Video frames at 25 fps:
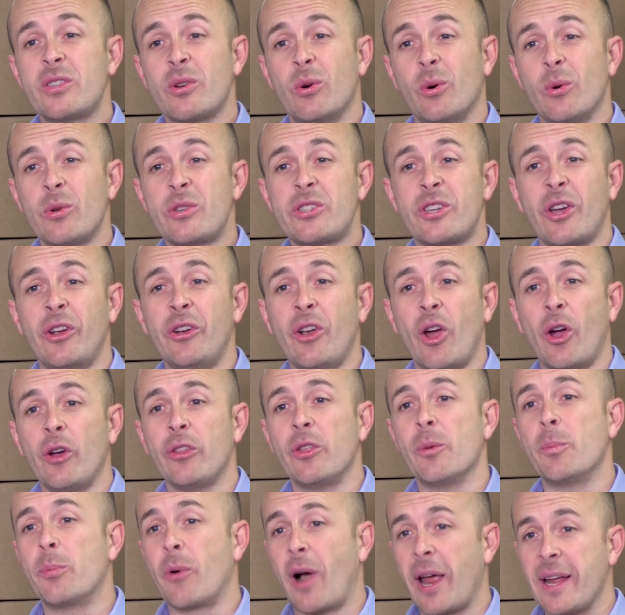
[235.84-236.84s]
to also know
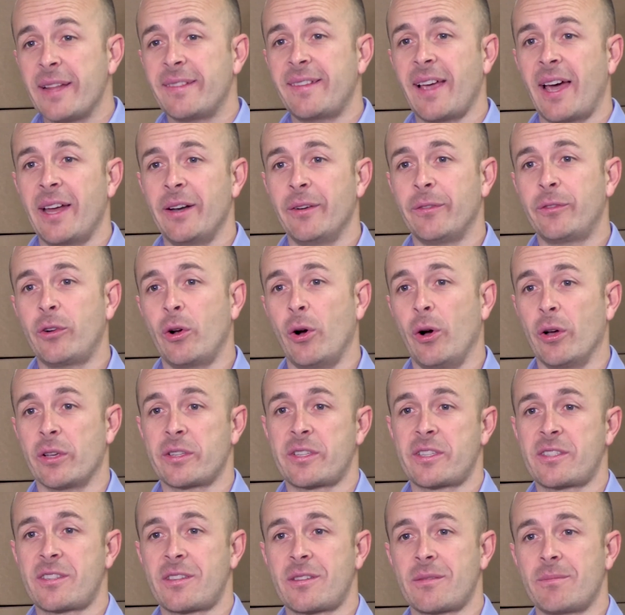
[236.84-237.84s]
the breakdown of
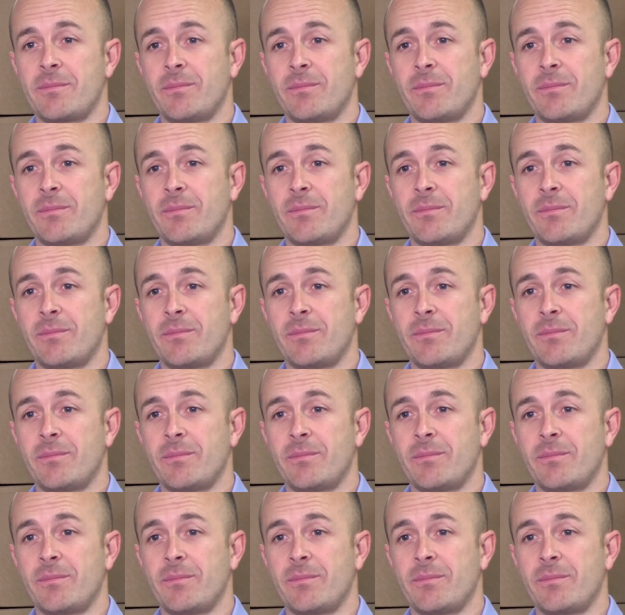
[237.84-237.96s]
costs.